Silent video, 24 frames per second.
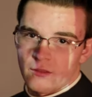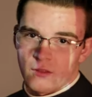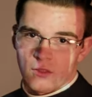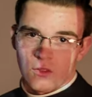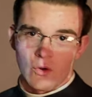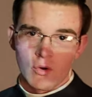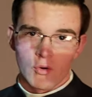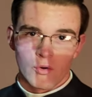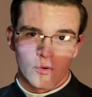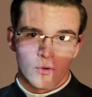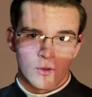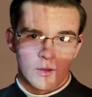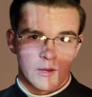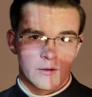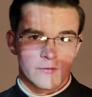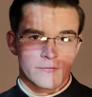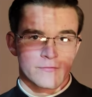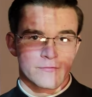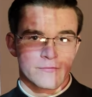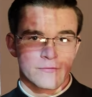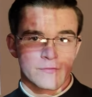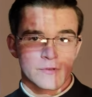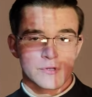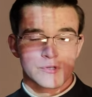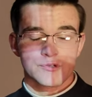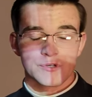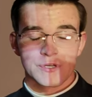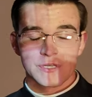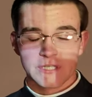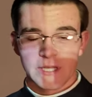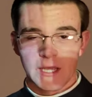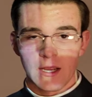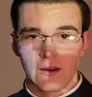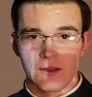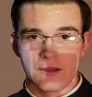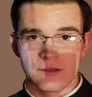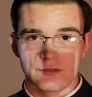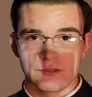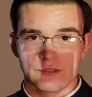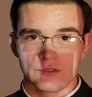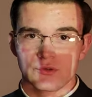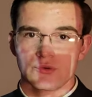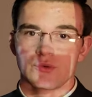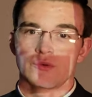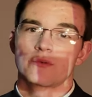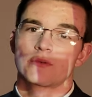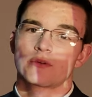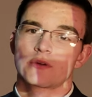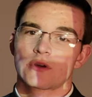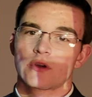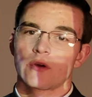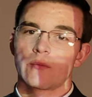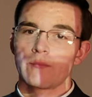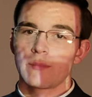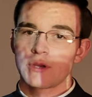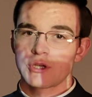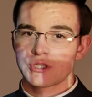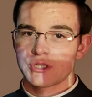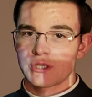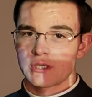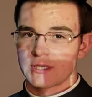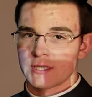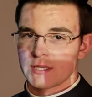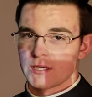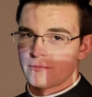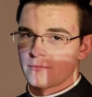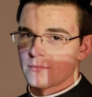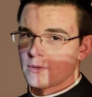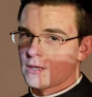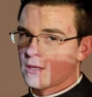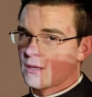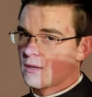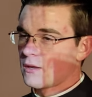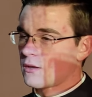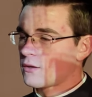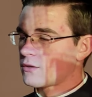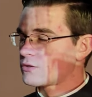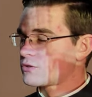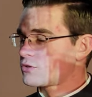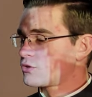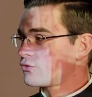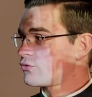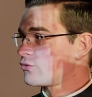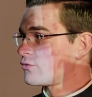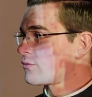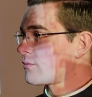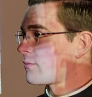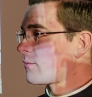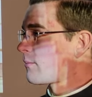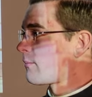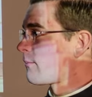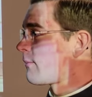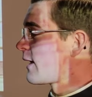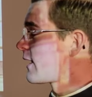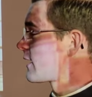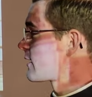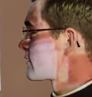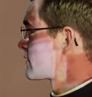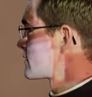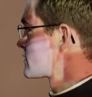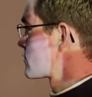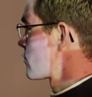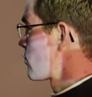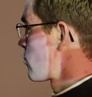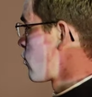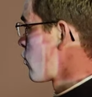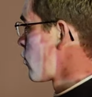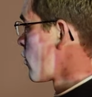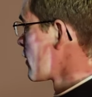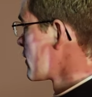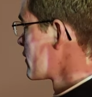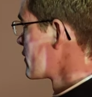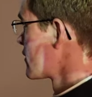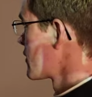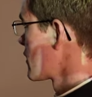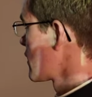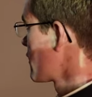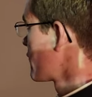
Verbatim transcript: the logo of the Trinitarians who commissioned him to make this wonder